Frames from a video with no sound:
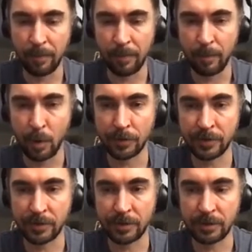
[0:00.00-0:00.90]

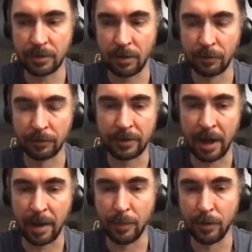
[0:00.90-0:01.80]
most of the
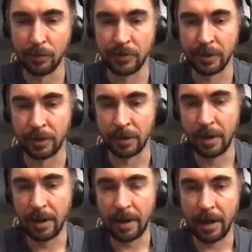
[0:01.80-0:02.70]
time using
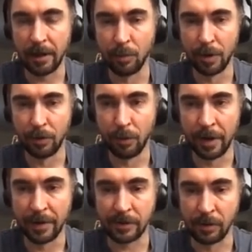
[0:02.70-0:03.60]

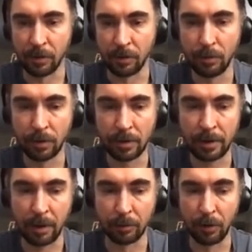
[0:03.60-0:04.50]
AWS or Google
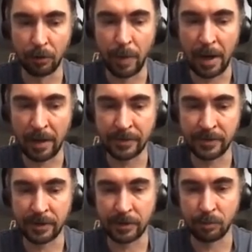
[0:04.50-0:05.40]
Cloud load
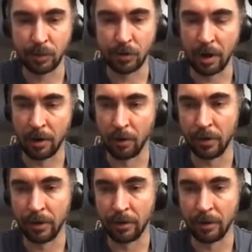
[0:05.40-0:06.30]
balancers, which are
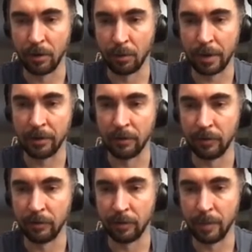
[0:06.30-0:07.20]
logging all kind of
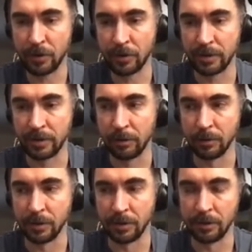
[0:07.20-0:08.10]
information,
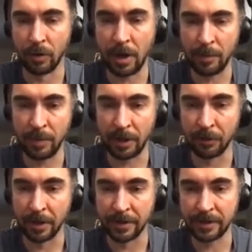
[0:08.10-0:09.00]
including your IP
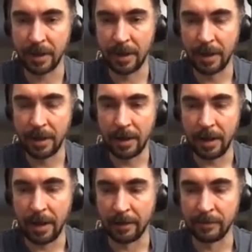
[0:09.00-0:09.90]
address
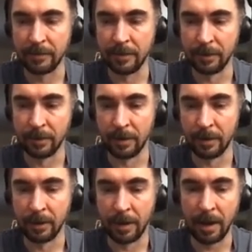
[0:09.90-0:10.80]
and
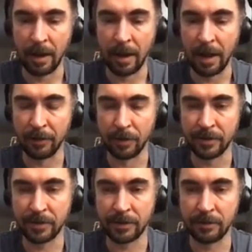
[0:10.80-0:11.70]
the
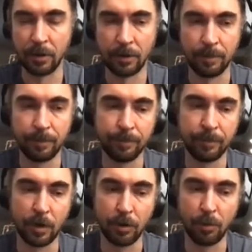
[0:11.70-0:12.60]
address, the
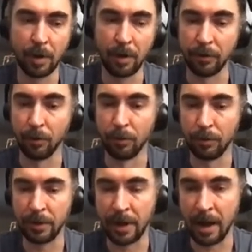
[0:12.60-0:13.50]
URL you're
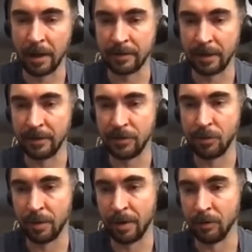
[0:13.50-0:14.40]
looking at. And this
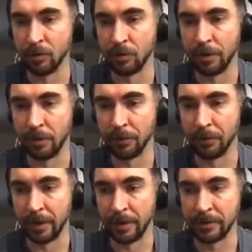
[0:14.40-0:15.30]
URL usually
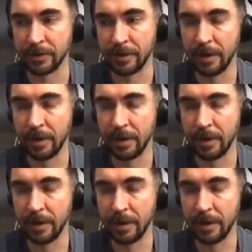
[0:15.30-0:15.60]
contains